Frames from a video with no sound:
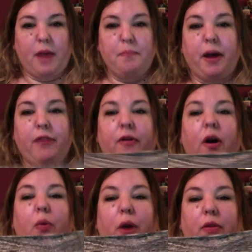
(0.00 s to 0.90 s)
by
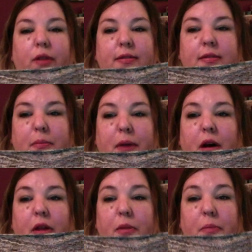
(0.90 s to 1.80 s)
far wear this
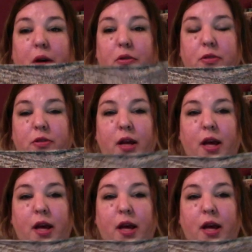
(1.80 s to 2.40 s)
the most.